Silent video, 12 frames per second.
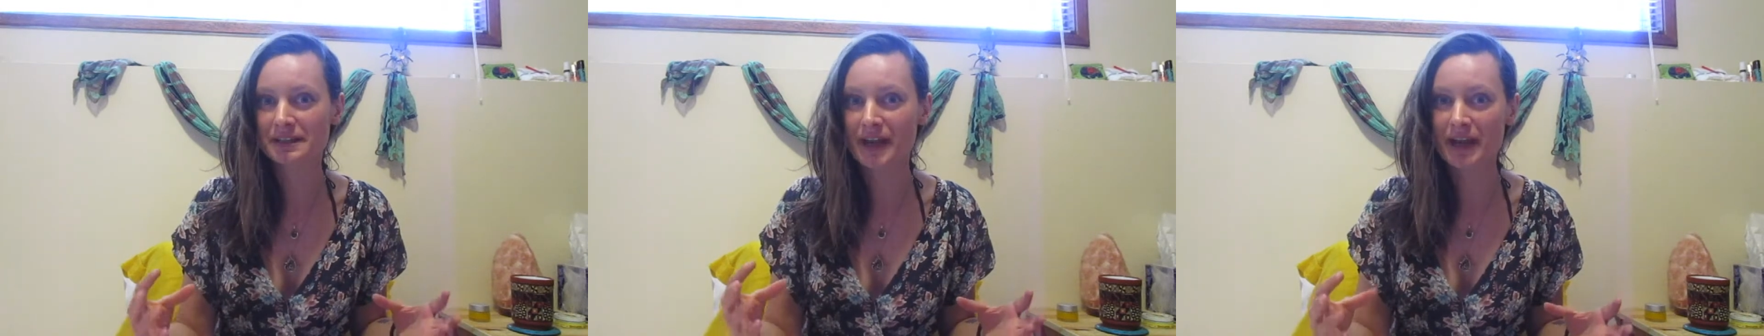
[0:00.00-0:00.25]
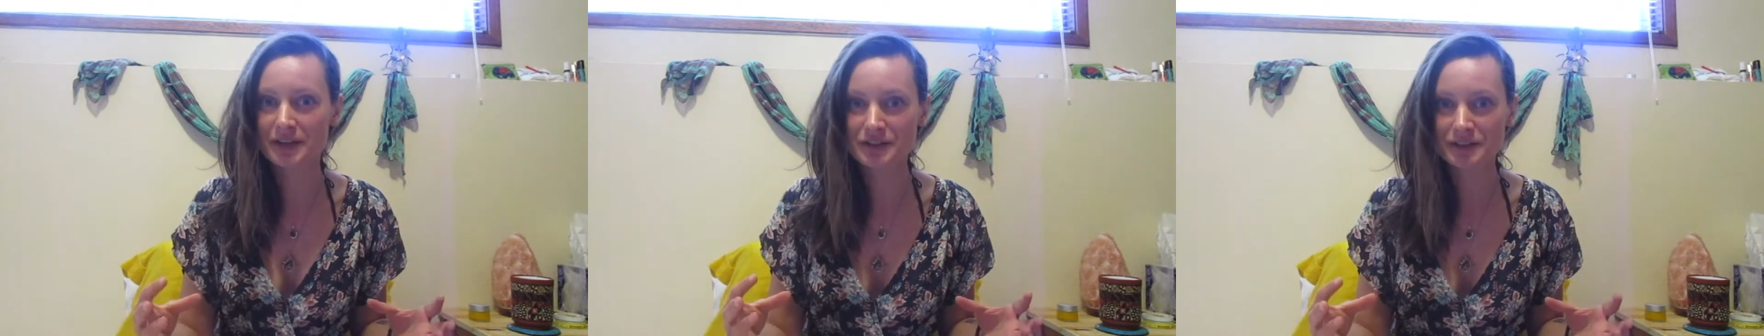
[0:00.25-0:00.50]

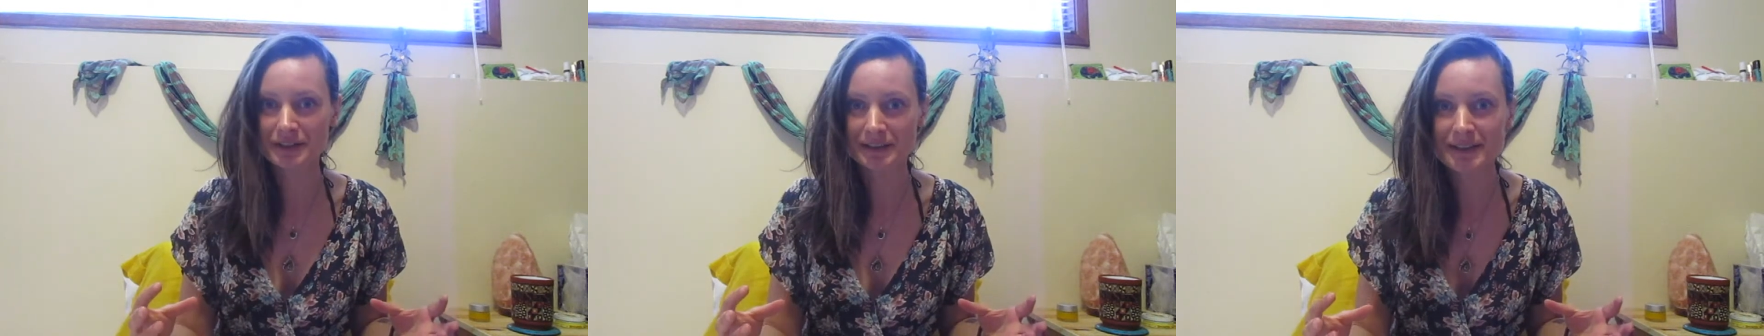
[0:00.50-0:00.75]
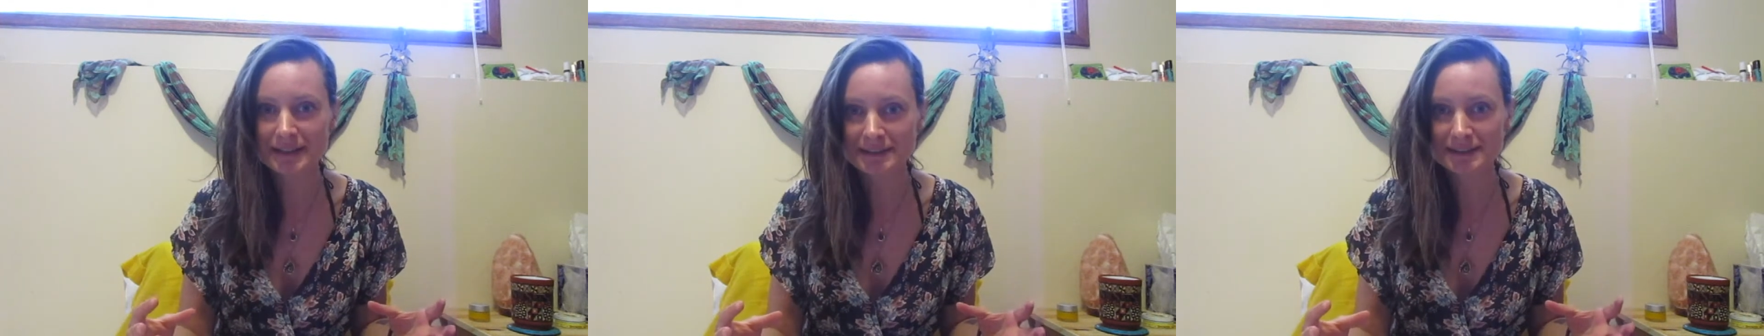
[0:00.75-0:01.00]
actually
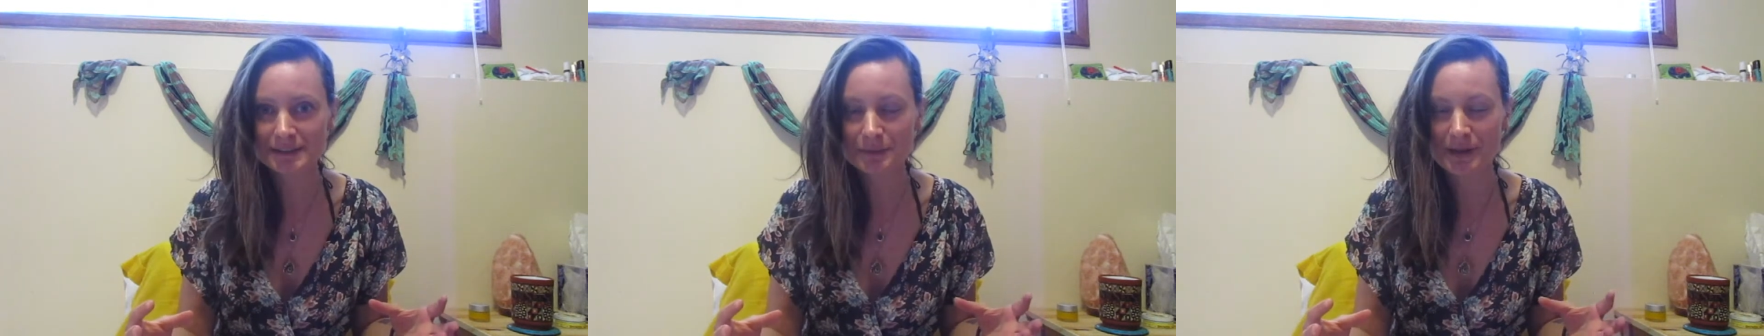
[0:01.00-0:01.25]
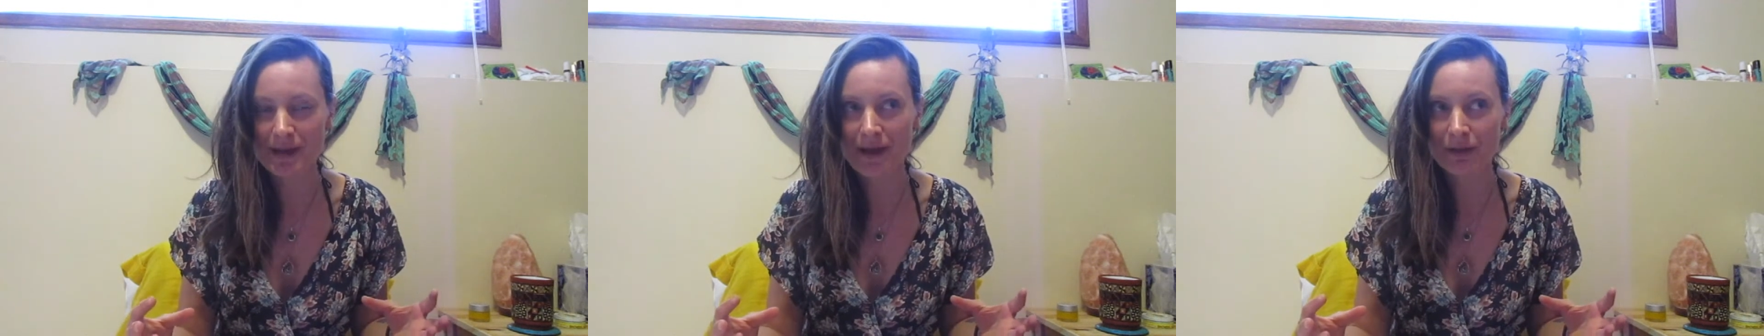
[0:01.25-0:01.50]
needs to be
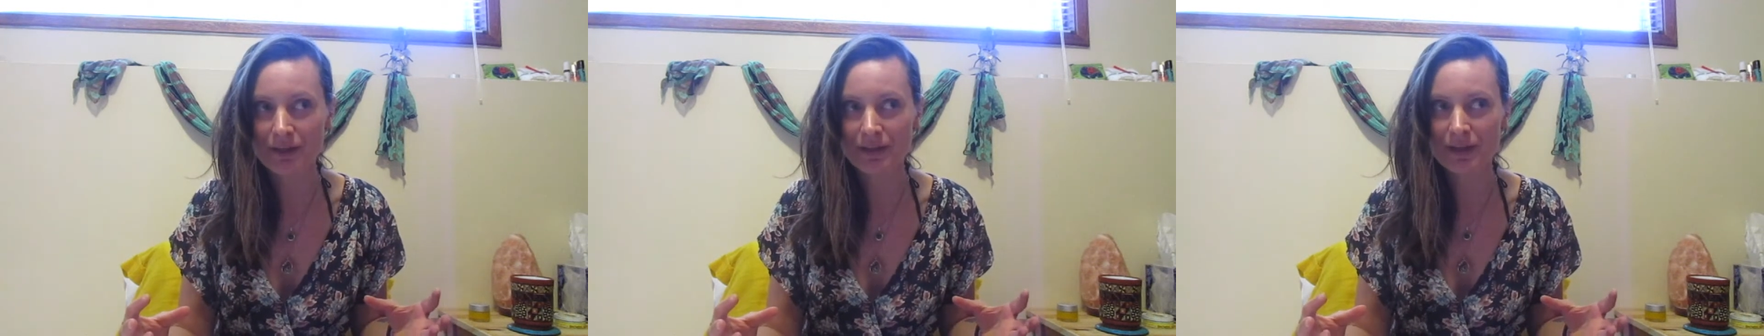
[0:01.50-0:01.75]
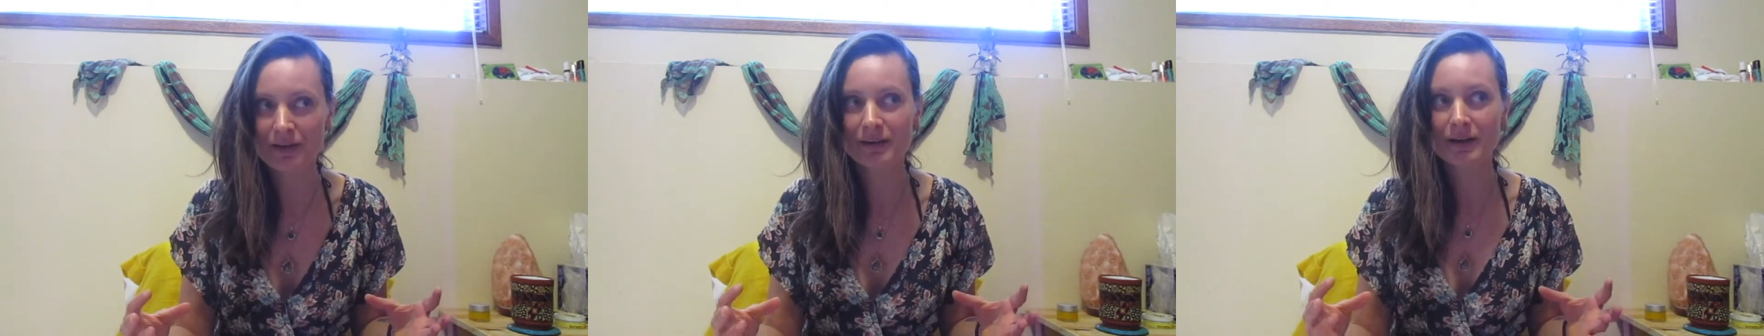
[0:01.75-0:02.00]
healthy,